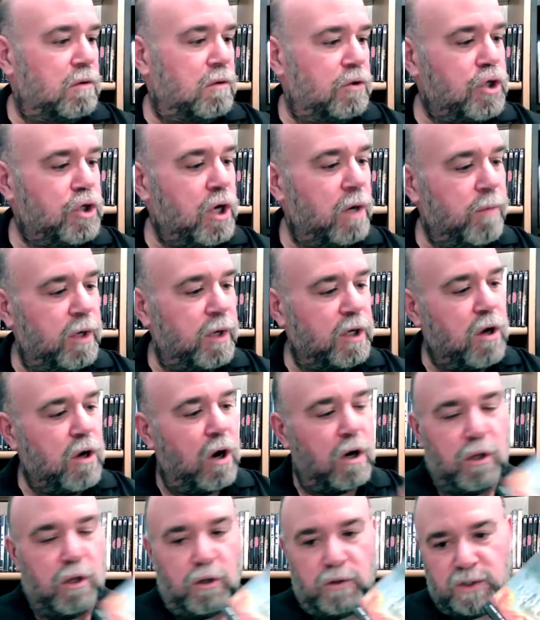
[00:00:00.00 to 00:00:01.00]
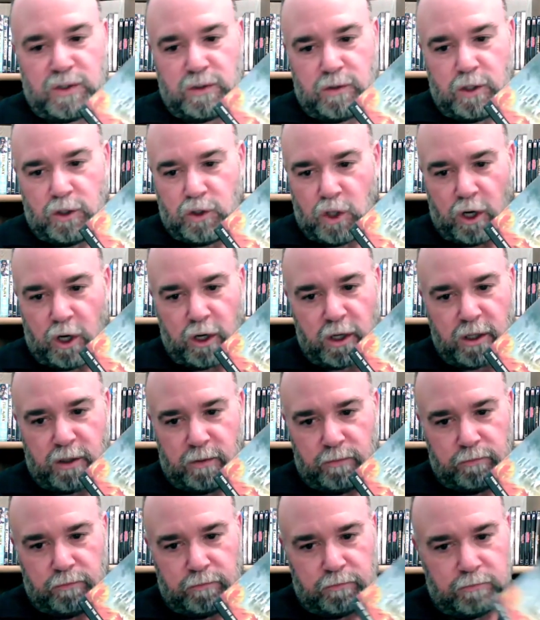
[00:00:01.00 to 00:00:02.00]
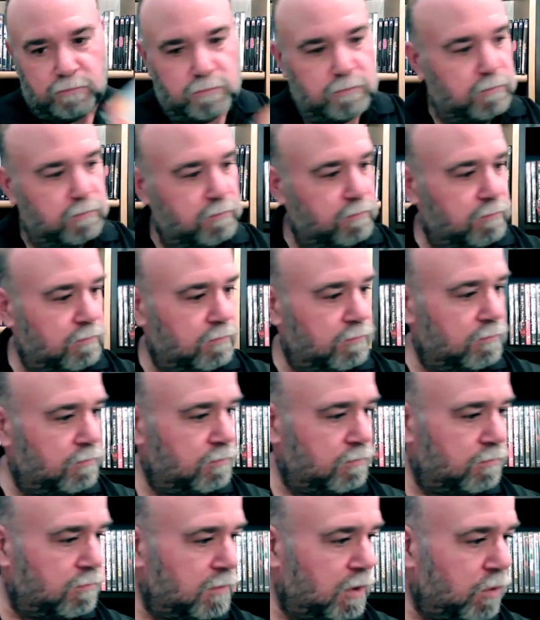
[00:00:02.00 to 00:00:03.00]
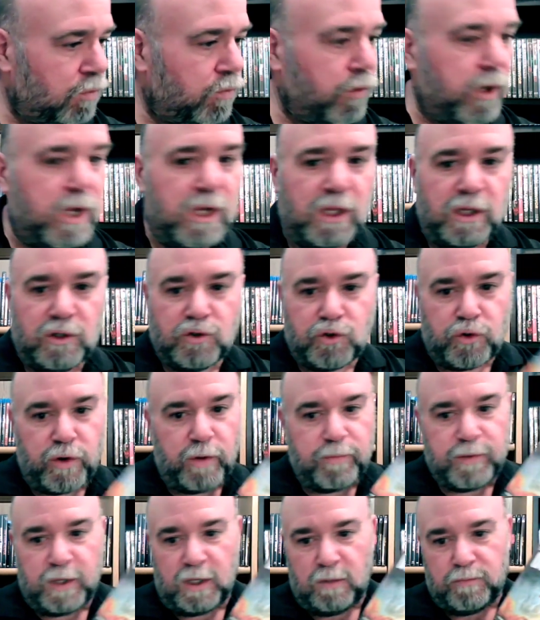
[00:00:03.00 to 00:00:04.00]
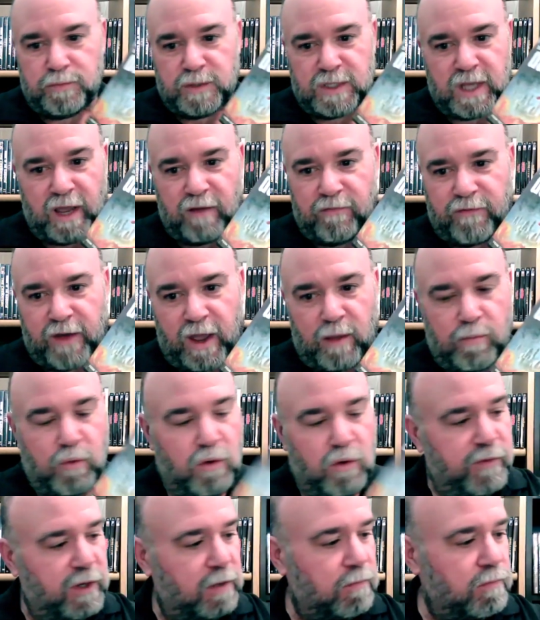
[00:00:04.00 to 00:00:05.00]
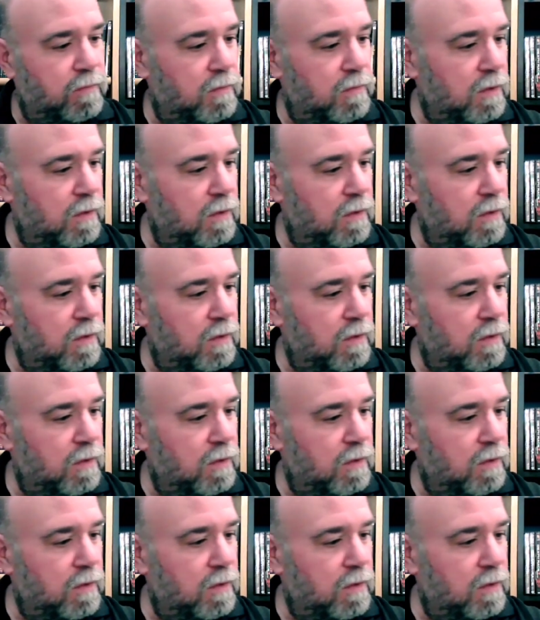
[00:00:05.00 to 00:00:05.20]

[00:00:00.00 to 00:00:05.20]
John Bud Carlos, The Dark, really trippy sci-fi movie.